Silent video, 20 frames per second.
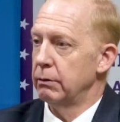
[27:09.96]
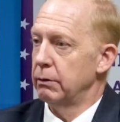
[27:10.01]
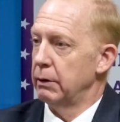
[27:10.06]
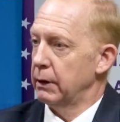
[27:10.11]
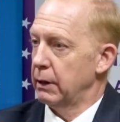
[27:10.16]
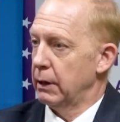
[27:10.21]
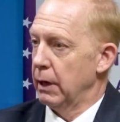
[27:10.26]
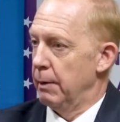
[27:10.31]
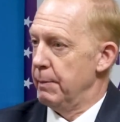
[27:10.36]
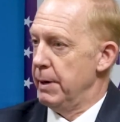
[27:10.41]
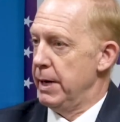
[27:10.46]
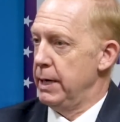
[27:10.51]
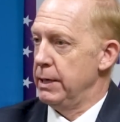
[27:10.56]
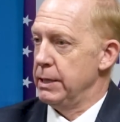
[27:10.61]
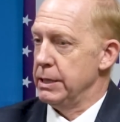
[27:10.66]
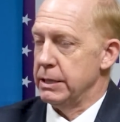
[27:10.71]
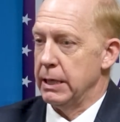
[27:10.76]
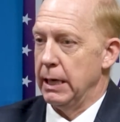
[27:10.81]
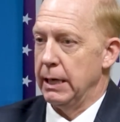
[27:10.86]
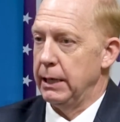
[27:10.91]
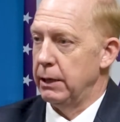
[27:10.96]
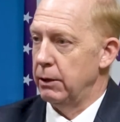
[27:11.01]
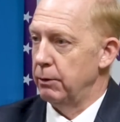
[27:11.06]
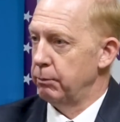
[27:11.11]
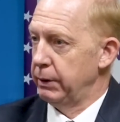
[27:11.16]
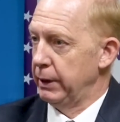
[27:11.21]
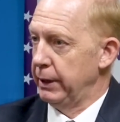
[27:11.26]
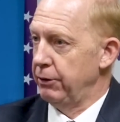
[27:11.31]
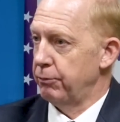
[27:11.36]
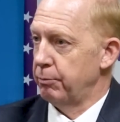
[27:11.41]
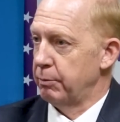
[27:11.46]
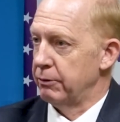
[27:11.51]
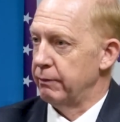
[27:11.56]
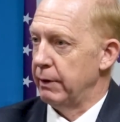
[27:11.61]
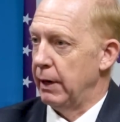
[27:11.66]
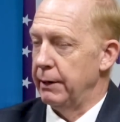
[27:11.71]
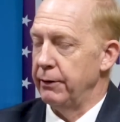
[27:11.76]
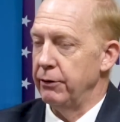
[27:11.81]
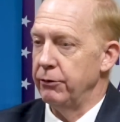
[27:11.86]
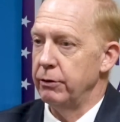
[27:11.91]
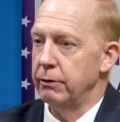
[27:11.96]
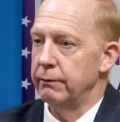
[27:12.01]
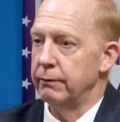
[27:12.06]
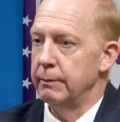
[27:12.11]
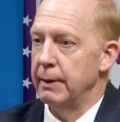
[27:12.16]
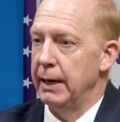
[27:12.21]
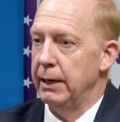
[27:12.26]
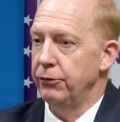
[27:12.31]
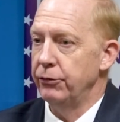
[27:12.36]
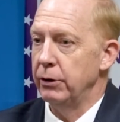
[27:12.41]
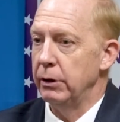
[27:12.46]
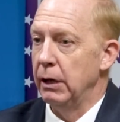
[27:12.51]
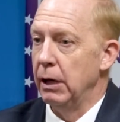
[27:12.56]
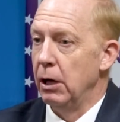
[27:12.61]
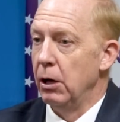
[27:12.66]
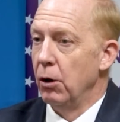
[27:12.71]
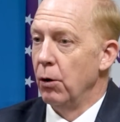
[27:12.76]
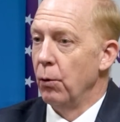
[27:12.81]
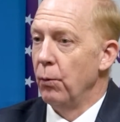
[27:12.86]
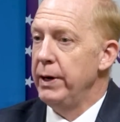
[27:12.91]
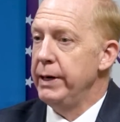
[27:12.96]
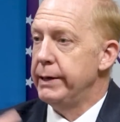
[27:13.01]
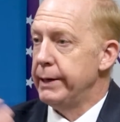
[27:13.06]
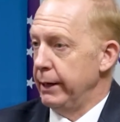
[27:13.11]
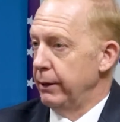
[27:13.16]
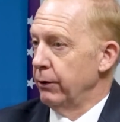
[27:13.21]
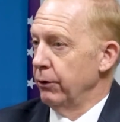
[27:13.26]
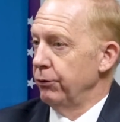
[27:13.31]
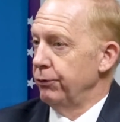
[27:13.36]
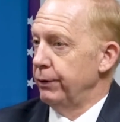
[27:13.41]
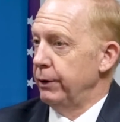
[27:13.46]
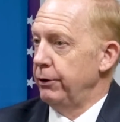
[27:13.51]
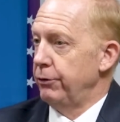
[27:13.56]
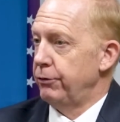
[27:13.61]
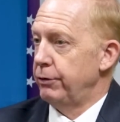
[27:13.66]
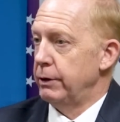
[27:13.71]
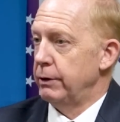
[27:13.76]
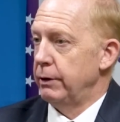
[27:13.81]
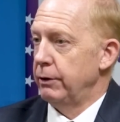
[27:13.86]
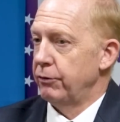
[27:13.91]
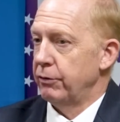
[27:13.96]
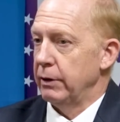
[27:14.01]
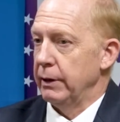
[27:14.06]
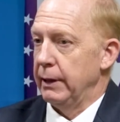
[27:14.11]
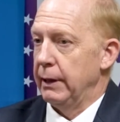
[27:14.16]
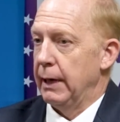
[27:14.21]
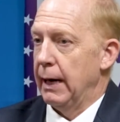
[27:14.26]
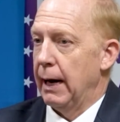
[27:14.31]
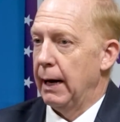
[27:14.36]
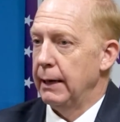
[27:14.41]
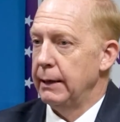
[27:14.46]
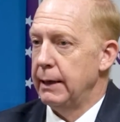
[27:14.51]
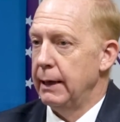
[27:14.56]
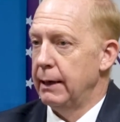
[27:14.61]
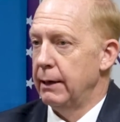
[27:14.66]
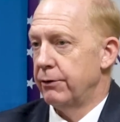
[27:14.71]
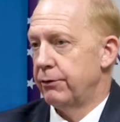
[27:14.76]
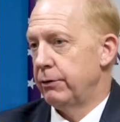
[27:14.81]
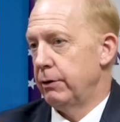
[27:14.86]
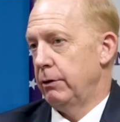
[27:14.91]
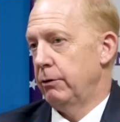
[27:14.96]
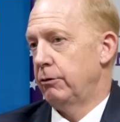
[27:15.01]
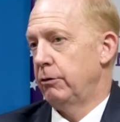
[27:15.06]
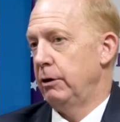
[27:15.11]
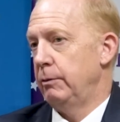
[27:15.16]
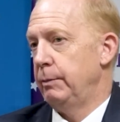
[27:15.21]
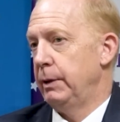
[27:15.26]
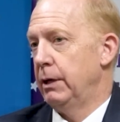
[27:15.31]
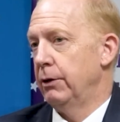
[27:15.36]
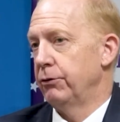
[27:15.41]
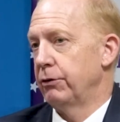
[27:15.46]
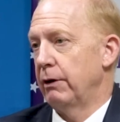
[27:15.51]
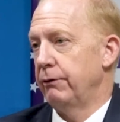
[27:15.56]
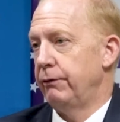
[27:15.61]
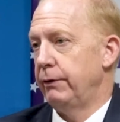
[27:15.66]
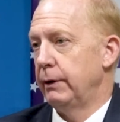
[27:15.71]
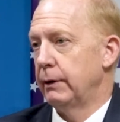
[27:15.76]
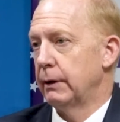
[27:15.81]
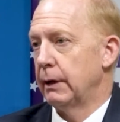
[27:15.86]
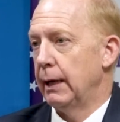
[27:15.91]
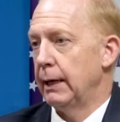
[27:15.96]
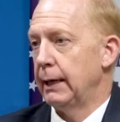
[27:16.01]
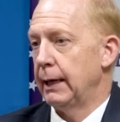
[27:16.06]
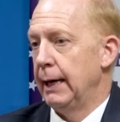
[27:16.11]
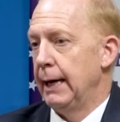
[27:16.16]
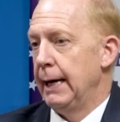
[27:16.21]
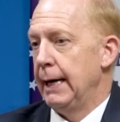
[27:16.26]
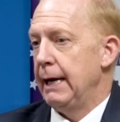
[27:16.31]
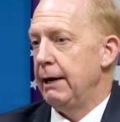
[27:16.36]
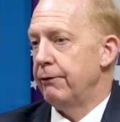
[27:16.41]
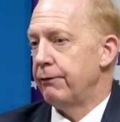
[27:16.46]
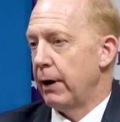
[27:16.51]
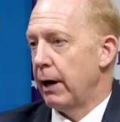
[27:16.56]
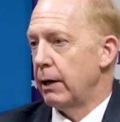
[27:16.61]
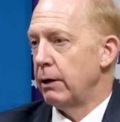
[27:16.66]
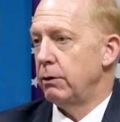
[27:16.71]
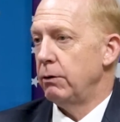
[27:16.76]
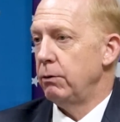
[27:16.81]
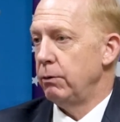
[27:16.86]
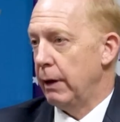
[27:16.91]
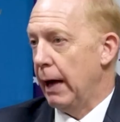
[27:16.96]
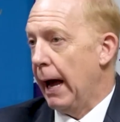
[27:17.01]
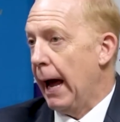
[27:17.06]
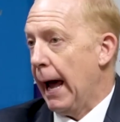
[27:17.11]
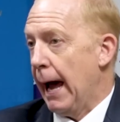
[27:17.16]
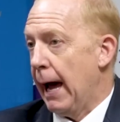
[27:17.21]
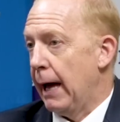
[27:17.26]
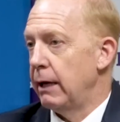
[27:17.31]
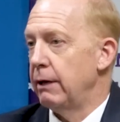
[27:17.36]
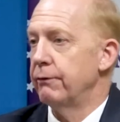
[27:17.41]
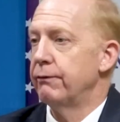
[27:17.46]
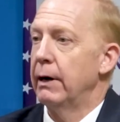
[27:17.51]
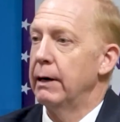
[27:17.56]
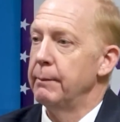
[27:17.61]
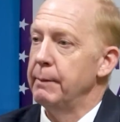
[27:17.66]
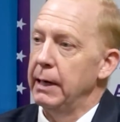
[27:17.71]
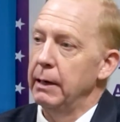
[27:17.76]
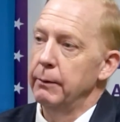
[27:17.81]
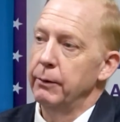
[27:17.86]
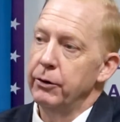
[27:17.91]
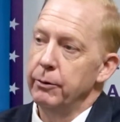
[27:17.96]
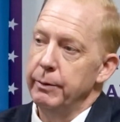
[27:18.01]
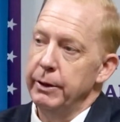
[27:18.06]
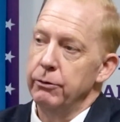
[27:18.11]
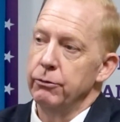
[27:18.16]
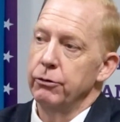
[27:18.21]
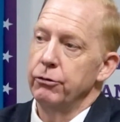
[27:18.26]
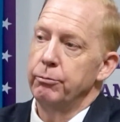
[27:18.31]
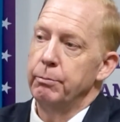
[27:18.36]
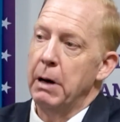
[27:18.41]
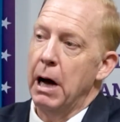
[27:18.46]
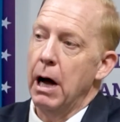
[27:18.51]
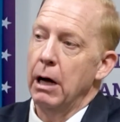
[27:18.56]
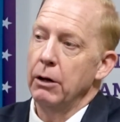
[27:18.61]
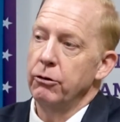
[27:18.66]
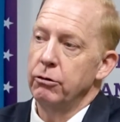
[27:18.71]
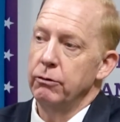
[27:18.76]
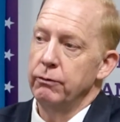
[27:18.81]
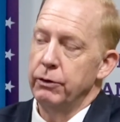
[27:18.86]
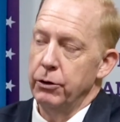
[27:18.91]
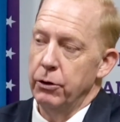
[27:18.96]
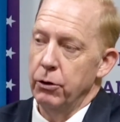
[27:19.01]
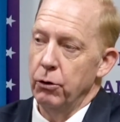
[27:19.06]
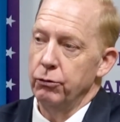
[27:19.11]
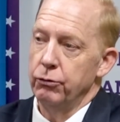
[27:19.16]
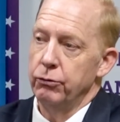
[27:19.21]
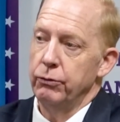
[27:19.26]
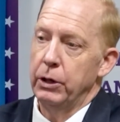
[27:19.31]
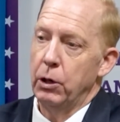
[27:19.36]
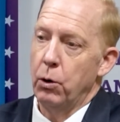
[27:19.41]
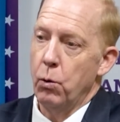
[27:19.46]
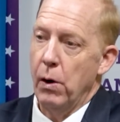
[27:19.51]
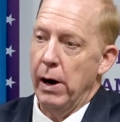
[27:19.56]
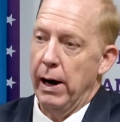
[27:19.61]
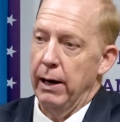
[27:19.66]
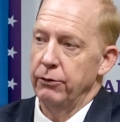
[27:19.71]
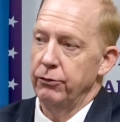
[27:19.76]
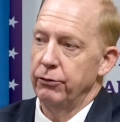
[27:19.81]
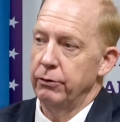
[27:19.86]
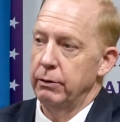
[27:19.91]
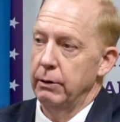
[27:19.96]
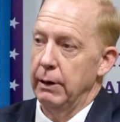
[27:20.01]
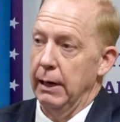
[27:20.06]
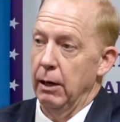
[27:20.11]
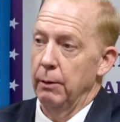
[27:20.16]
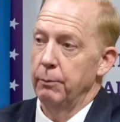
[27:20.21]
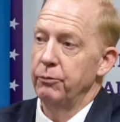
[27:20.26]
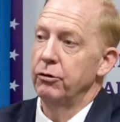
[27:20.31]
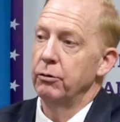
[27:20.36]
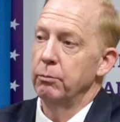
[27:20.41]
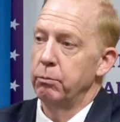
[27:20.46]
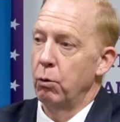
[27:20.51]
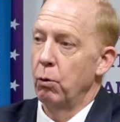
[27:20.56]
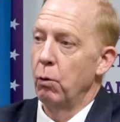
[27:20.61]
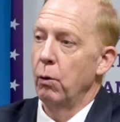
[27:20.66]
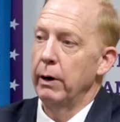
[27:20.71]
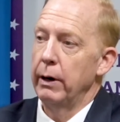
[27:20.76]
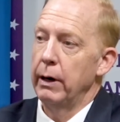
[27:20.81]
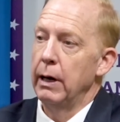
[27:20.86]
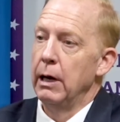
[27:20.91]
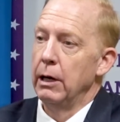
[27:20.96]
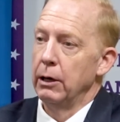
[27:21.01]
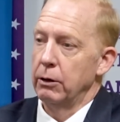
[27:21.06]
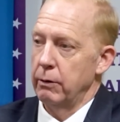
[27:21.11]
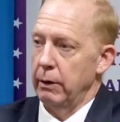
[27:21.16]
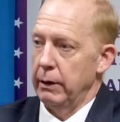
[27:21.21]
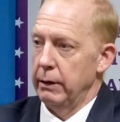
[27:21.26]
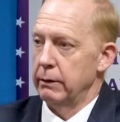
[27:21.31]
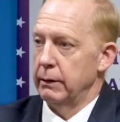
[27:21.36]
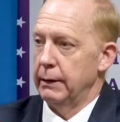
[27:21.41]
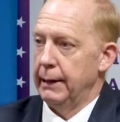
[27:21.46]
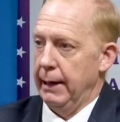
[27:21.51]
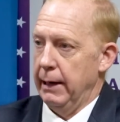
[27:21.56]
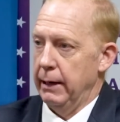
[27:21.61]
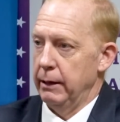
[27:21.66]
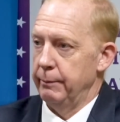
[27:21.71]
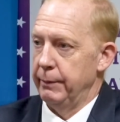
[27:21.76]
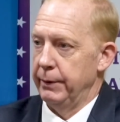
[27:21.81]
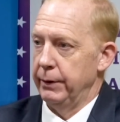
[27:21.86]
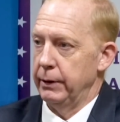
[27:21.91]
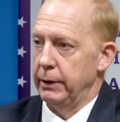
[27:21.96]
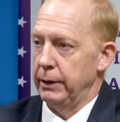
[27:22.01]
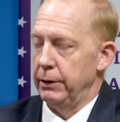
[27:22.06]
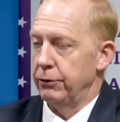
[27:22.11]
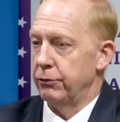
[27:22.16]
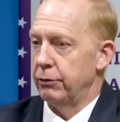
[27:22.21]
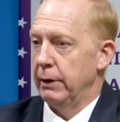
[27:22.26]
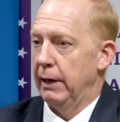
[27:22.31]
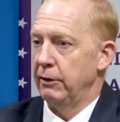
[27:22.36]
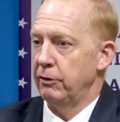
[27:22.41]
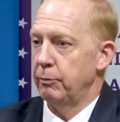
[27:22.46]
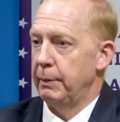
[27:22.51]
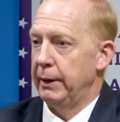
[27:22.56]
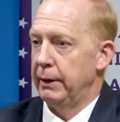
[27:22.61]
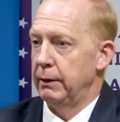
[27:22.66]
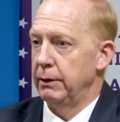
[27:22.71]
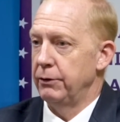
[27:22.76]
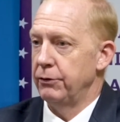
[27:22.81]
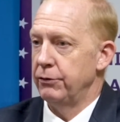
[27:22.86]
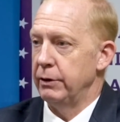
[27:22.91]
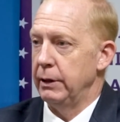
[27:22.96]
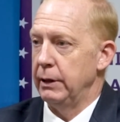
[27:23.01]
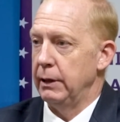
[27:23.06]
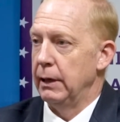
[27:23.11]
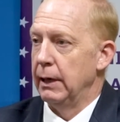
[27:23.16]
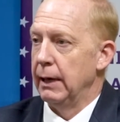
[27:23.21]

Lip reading: that come in and say, please provide this information. We take those very seriously. I take it seriously because I feel like if I do that, if I'm able to be responsive to those requests to help support greater accountability and transparency,